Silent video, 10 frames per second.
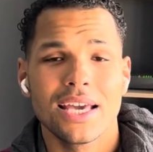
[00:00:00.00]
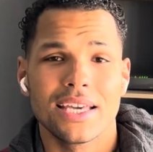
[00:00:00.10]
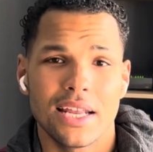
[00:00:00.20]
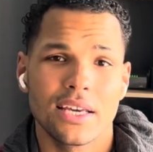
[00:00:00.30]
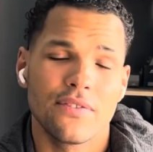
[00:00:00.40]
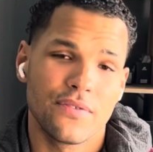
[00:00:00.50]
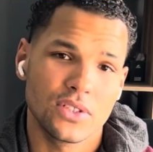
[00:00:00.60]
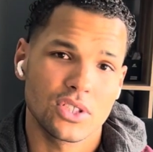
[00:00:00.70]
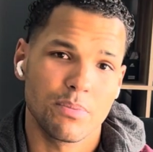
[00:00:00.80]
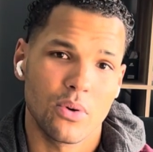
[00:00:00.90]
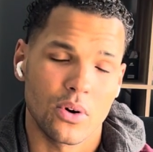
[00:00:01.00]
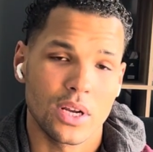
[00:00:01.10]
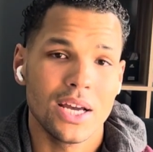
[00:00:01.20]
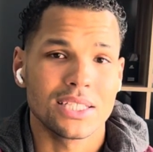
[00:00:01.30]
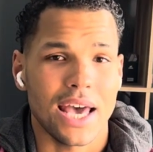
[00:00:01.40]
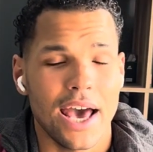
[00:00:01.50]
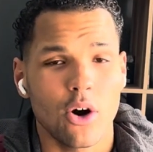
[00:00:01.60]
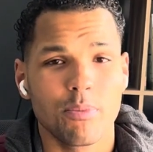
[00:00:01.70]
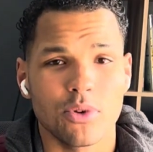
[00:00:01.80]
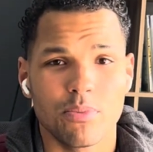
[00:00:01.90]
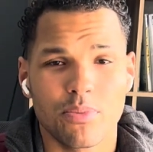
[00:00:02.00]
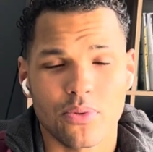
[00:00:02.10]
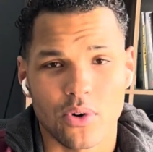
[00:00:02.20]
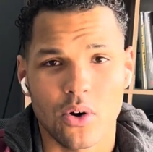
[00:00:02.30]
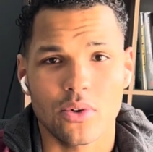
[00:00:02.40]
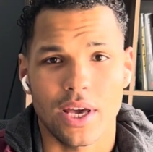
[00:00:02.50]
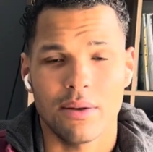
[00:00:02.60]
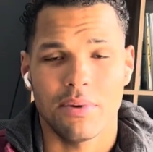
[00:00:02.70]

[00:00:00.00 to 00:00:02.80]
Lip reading: getting a foot support to help you pronate,